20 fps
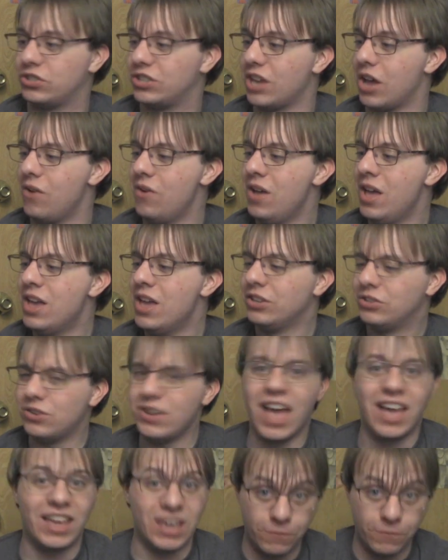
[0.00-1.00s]
So
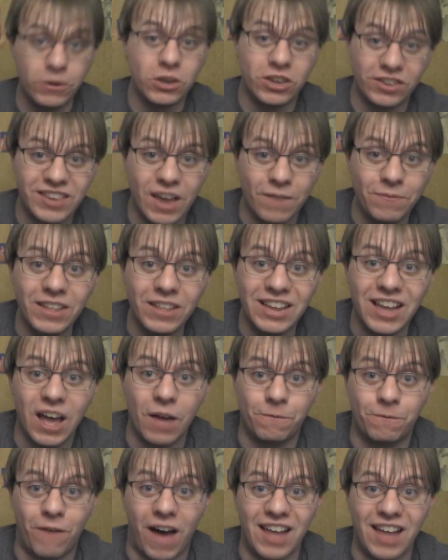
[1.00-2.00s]
yeah, if you could
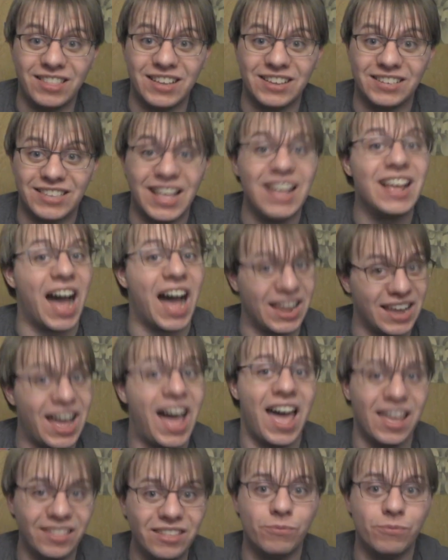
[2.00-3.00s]
definitely find this thing, I
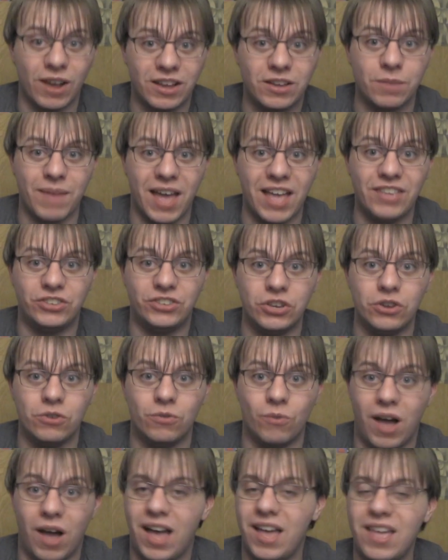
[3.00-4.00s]
highly recommend
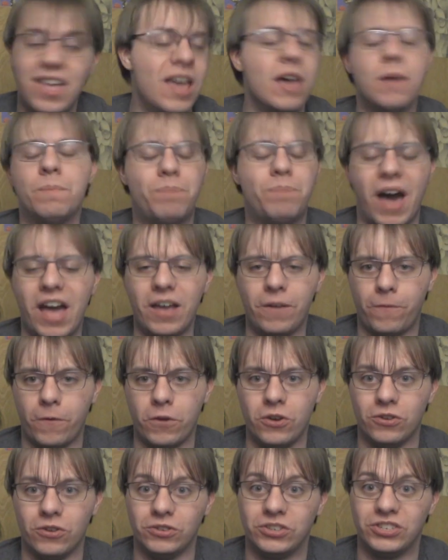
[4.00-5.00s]
you buy it for
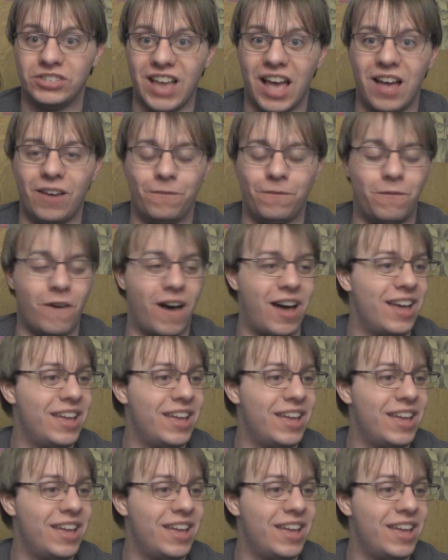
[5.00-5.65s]
yourself.